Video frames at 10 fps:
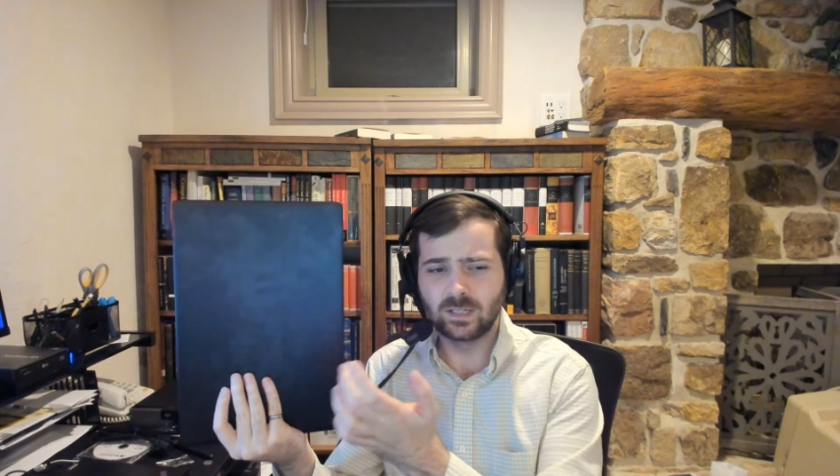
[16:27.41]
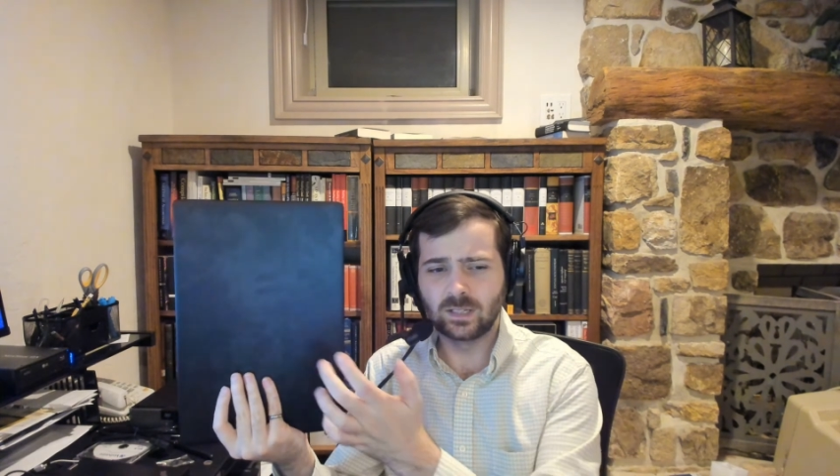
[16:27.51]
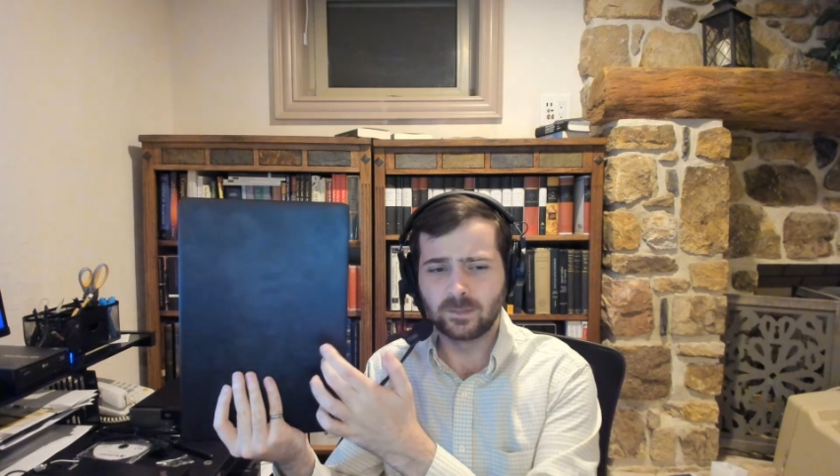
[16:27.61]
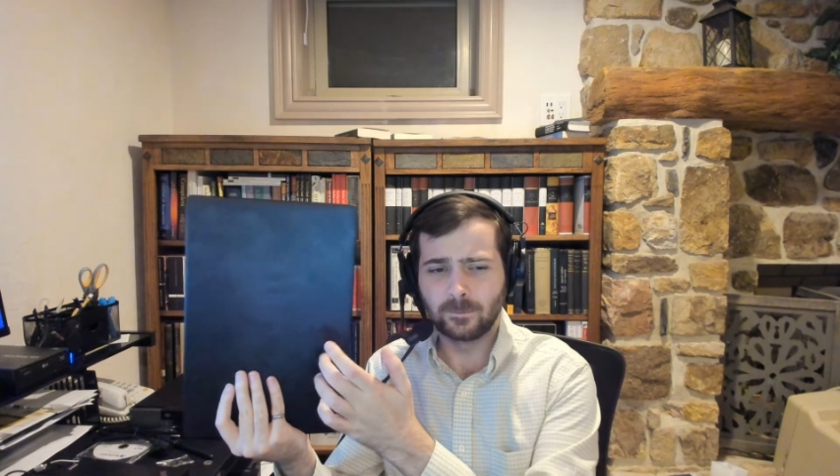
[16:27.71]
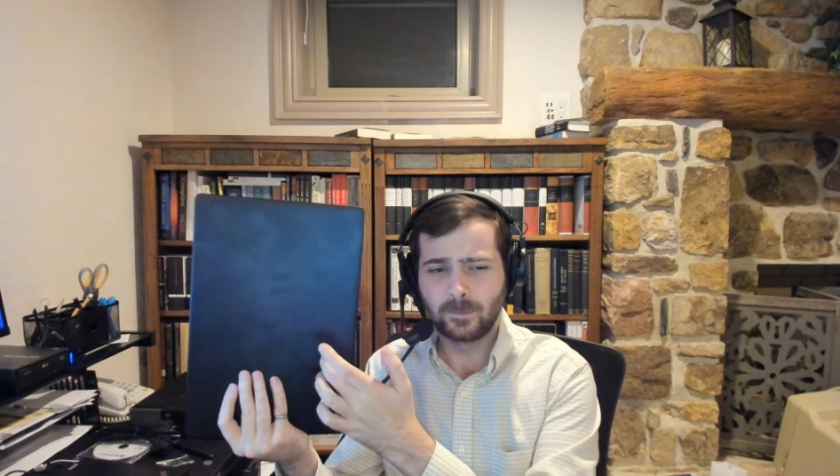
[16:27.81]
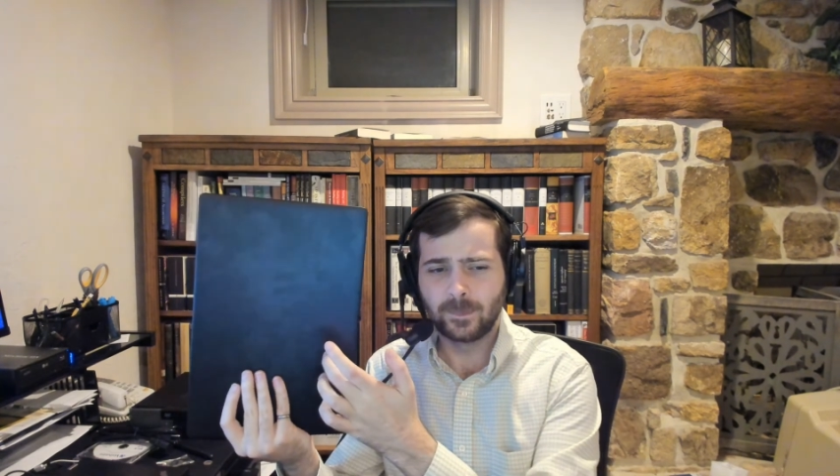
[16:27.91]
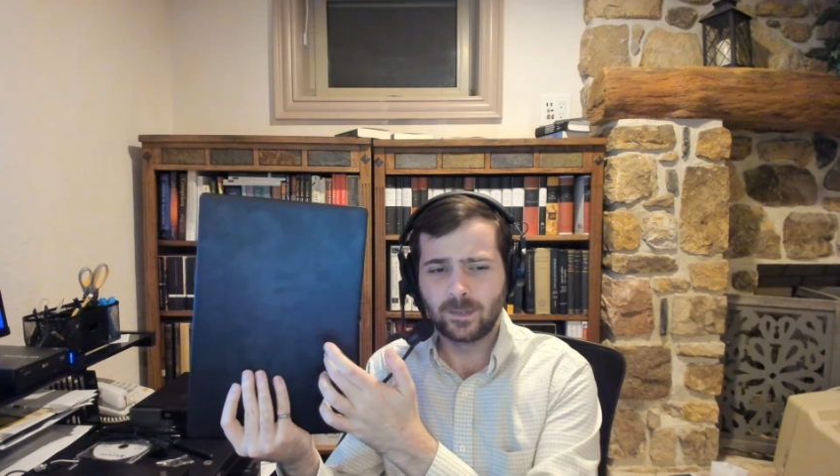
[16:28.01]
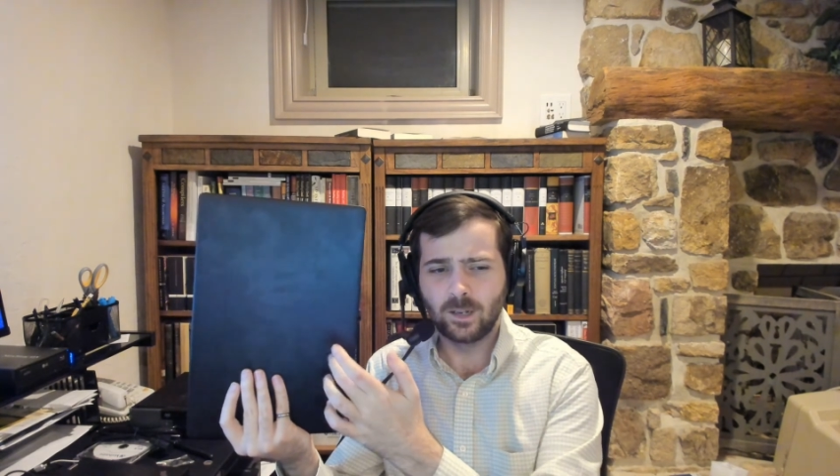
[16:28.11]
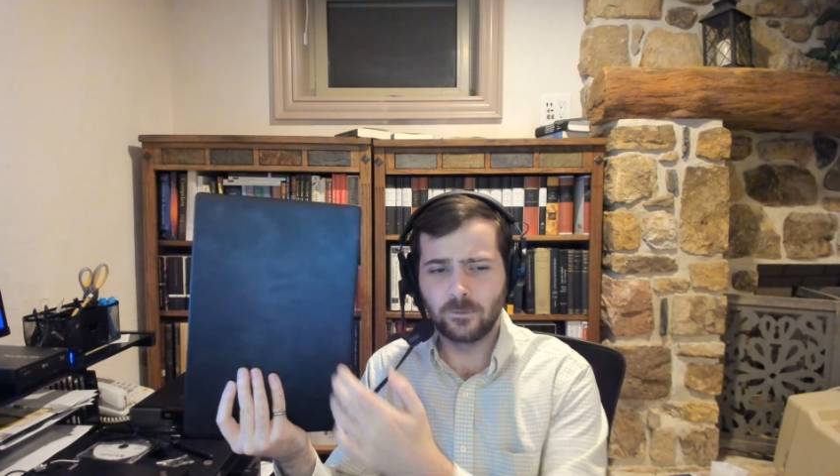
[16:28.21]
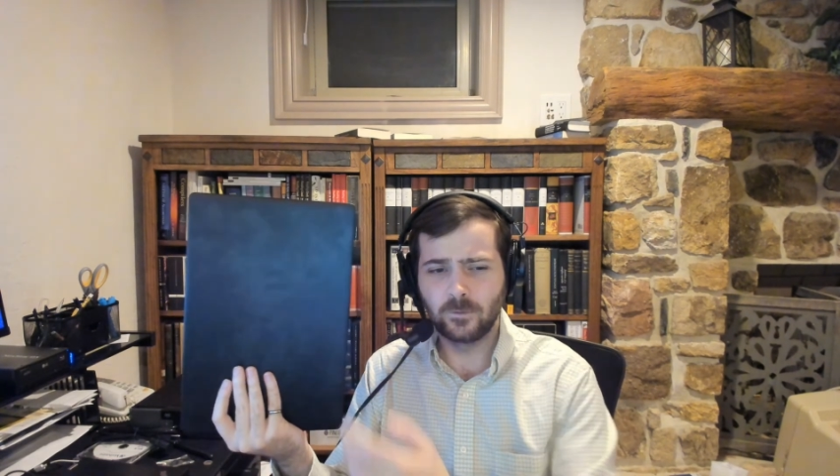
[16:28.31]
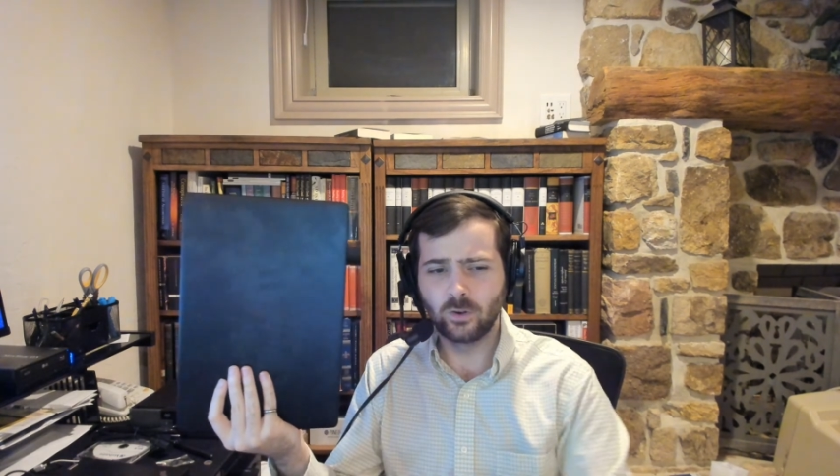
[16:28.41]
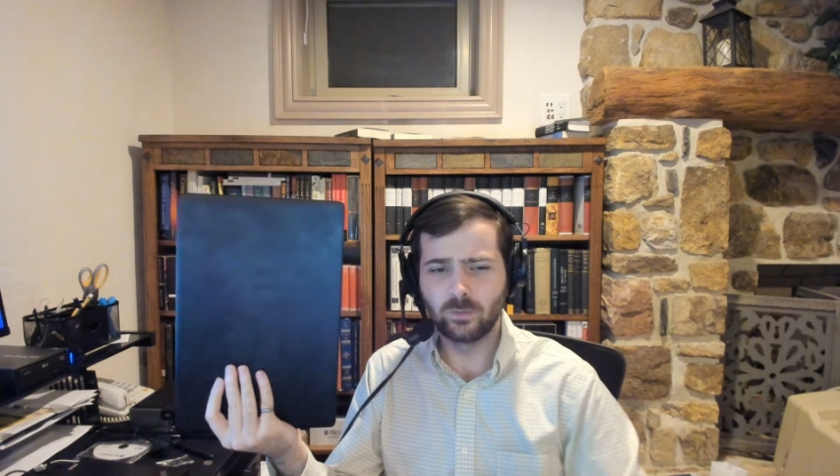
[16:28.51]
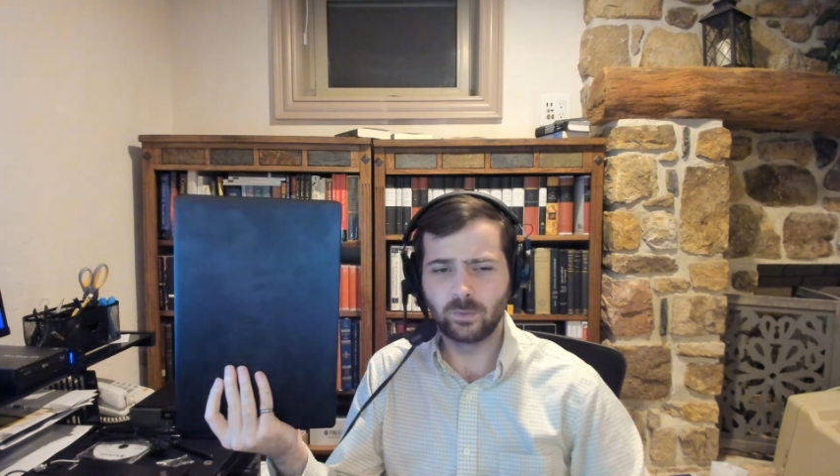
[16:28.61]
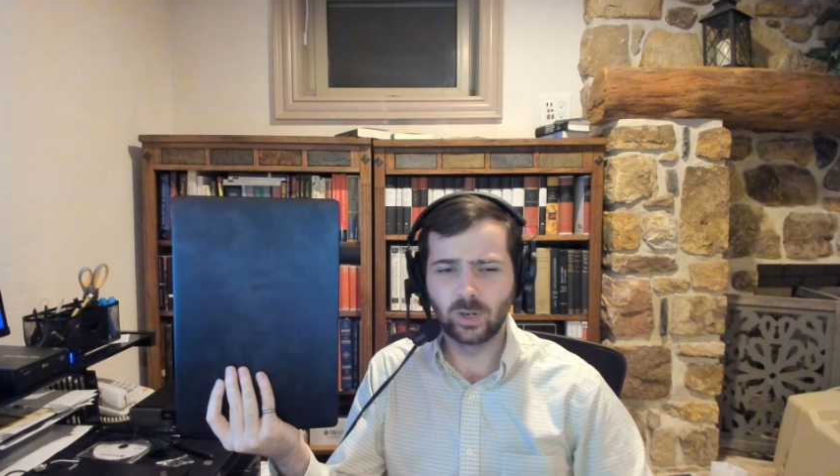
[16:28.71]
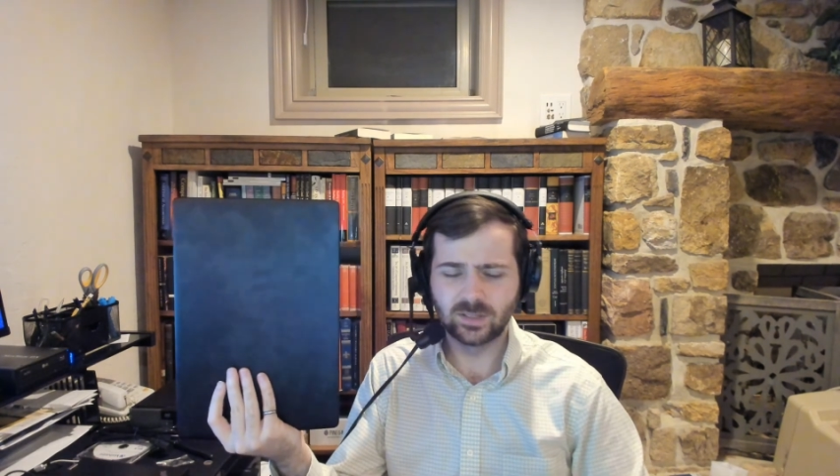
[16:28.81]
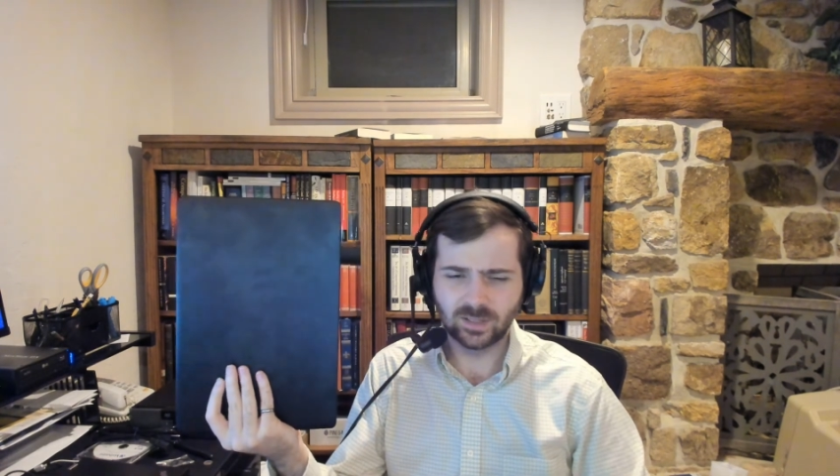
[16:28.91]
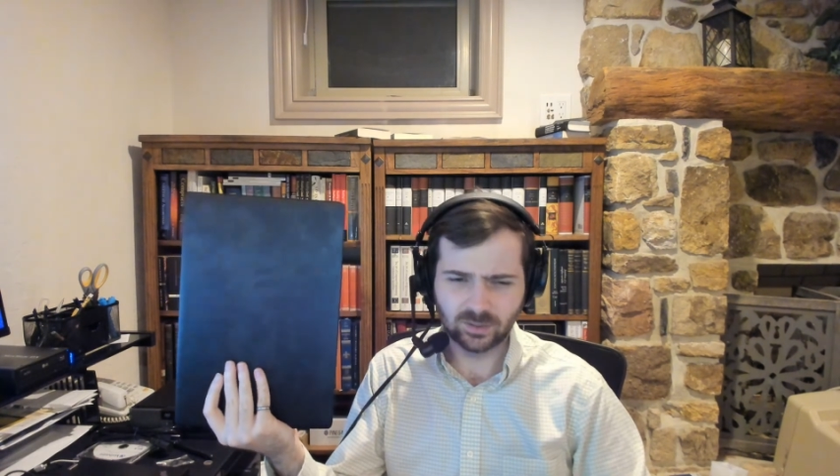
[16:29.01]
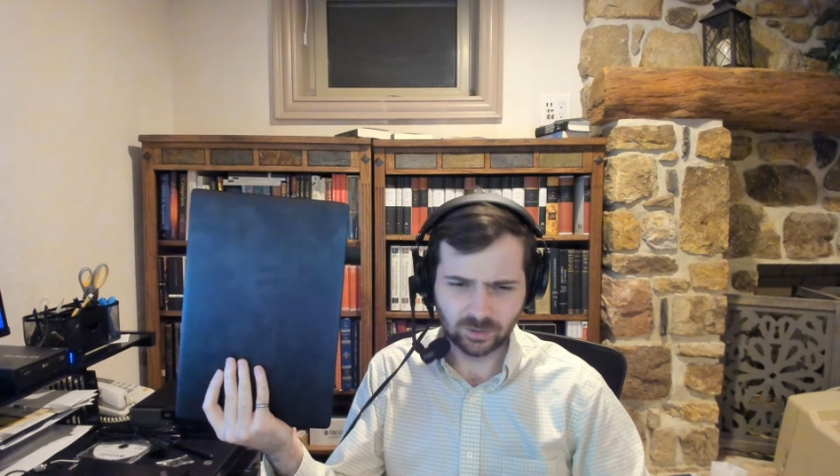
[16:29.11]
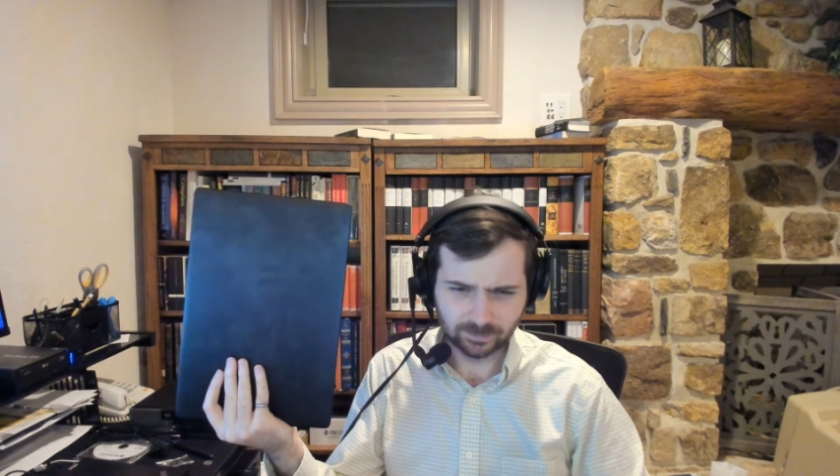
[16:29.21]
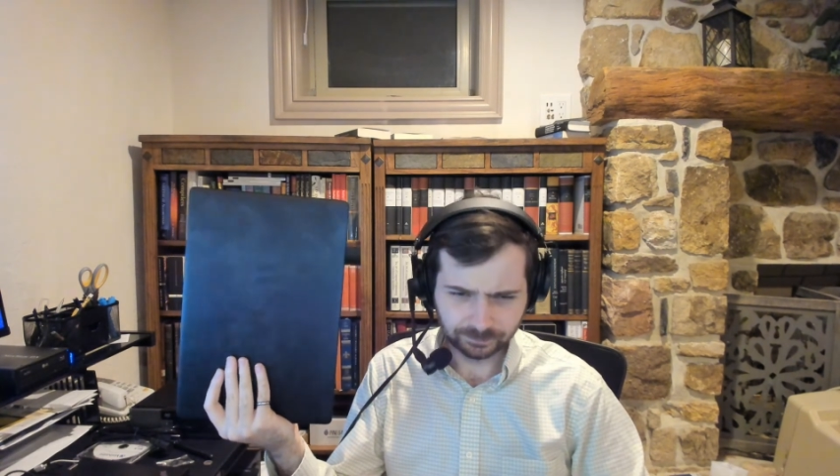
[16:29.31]
a phone
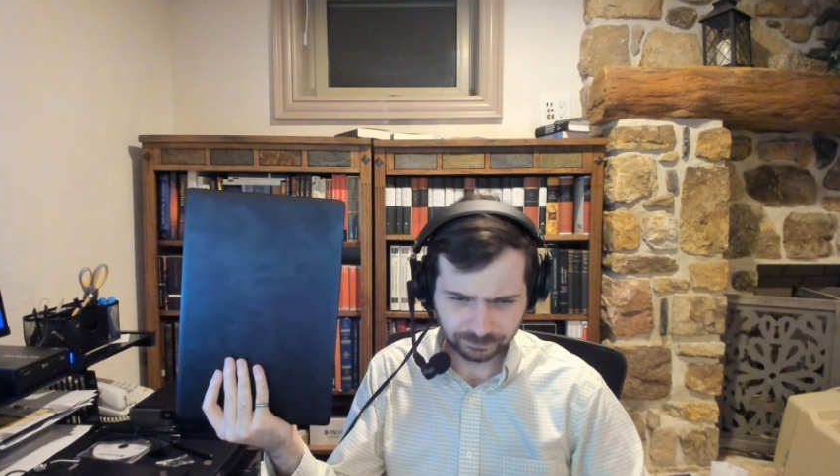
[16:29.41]
processor.